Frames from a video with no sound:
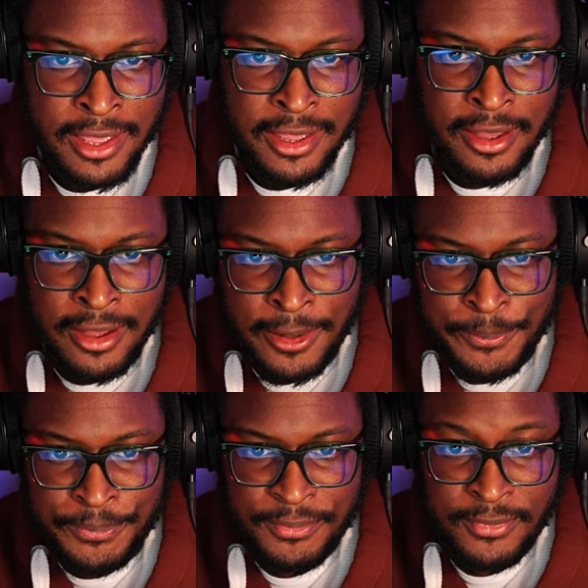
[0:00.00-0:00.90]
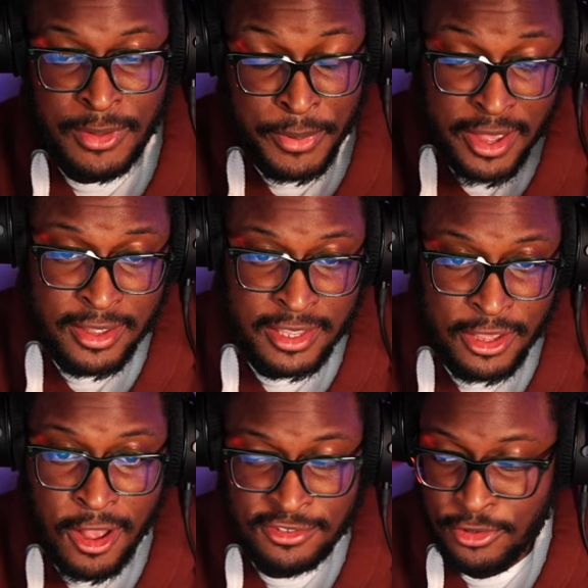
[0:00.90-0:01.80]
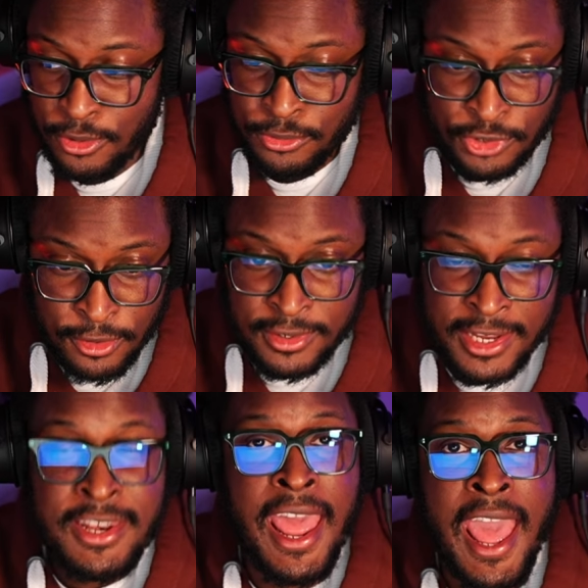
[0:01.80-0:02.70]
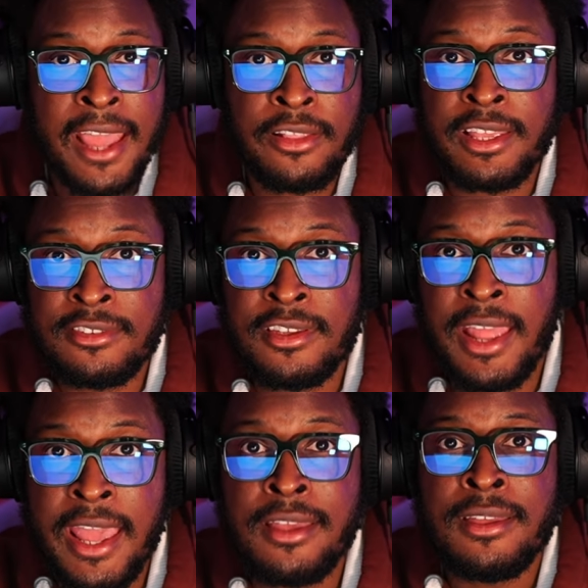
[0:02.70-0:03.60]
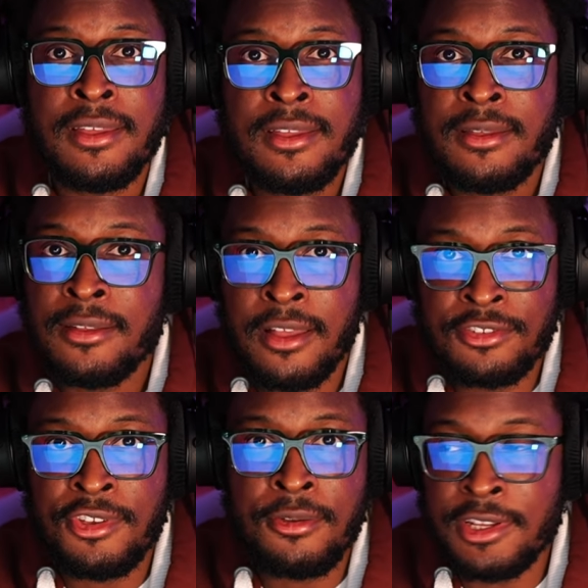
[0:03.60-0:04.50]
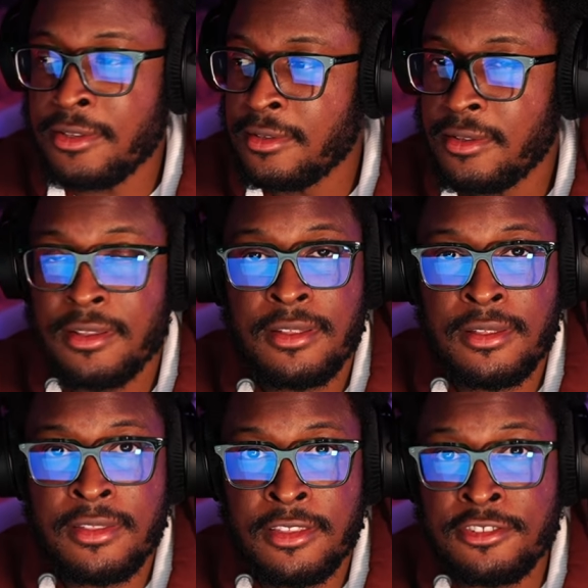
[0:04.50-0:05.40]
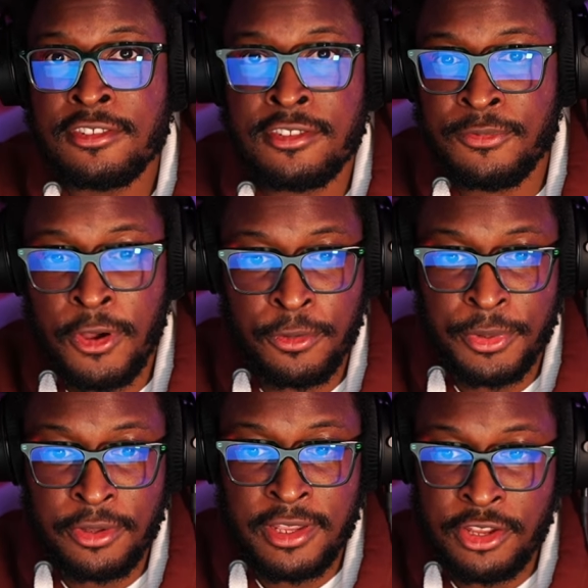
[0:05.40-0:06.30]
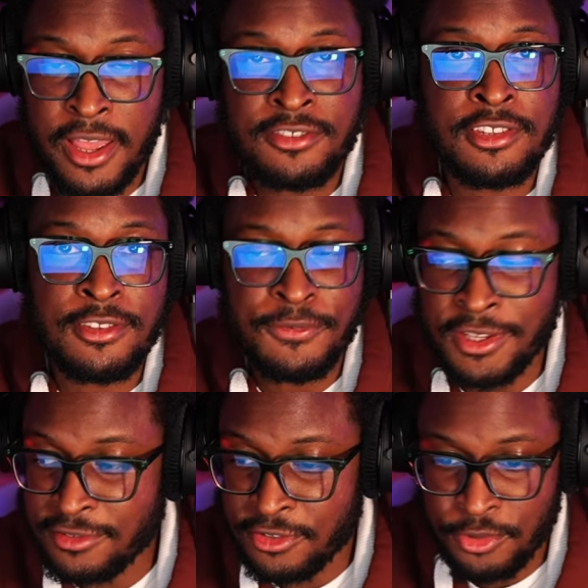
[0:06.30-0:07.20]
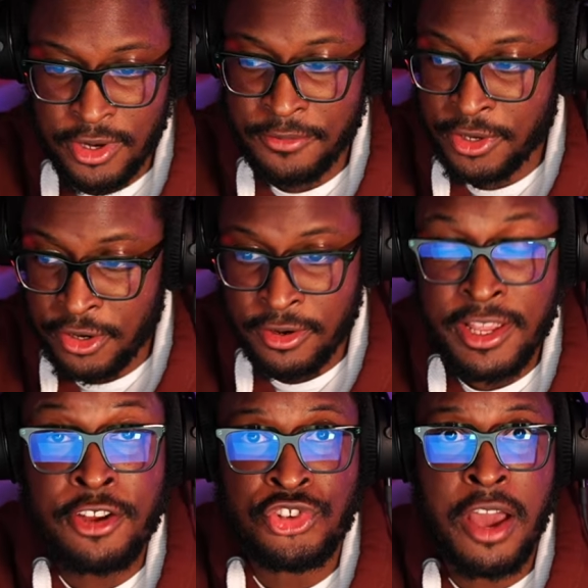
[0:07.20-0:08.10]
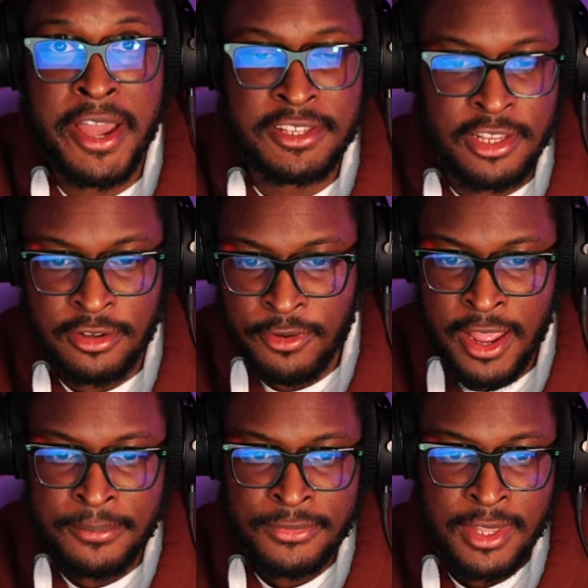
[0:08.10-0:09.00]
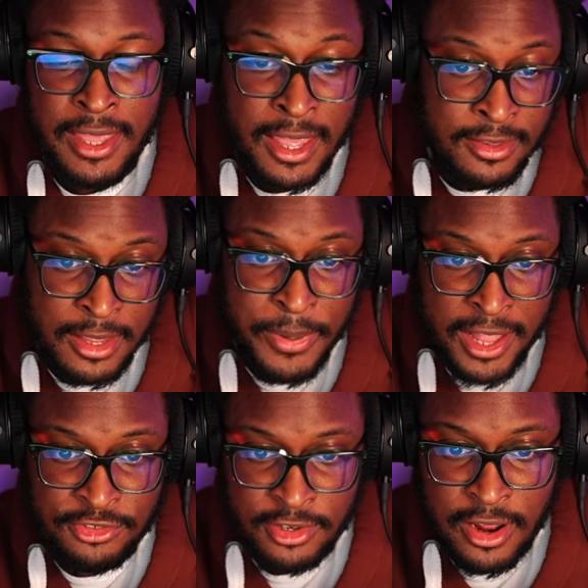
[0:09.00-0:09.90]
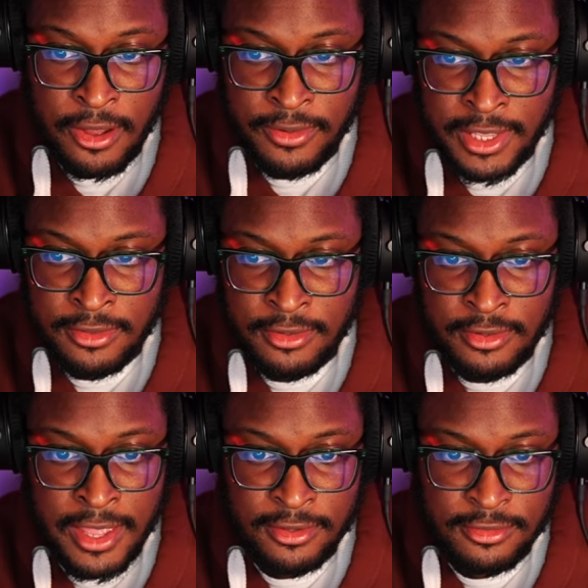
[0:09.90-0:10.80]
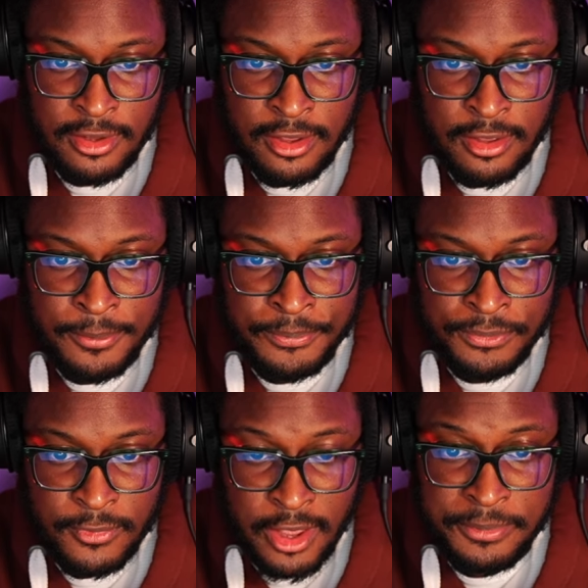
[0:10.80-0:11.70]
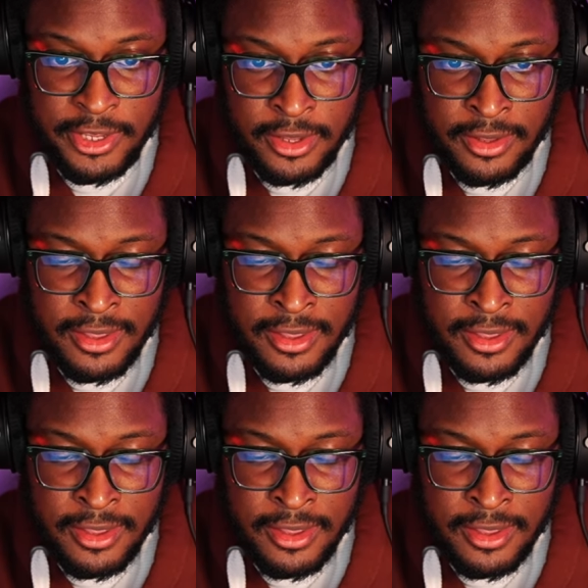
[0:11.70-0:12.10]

Um, but he also turned in the hack. Like he said, hey, uh, Sony, this is the vulnerability. You guys need to fix this or whatever. Here, here's how I did it, right? And they patched it out in the next uh, update.